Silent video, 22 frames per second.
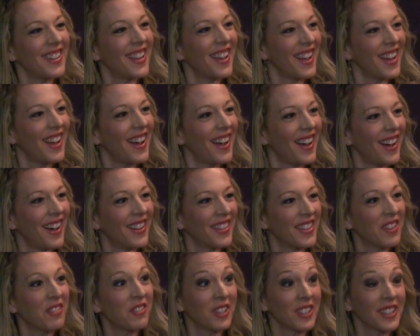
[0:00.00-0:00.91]

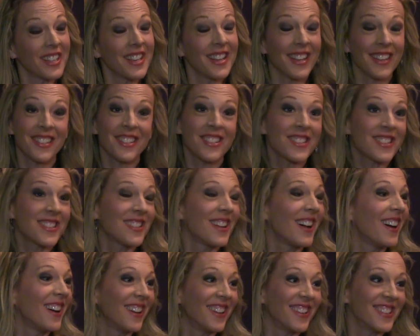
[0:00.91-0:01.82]
Yeah, that really, it just
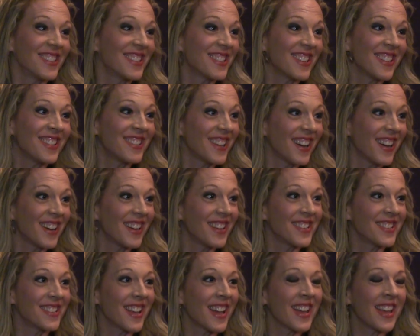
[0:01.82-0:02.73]
does. It
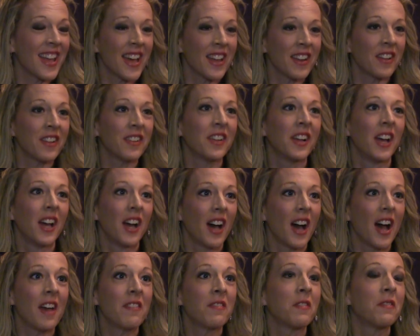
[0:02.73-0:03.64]
does. I
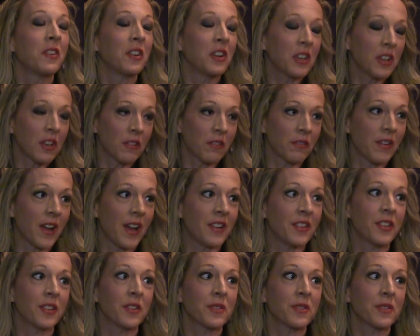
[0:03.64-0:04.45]
have a very good friend.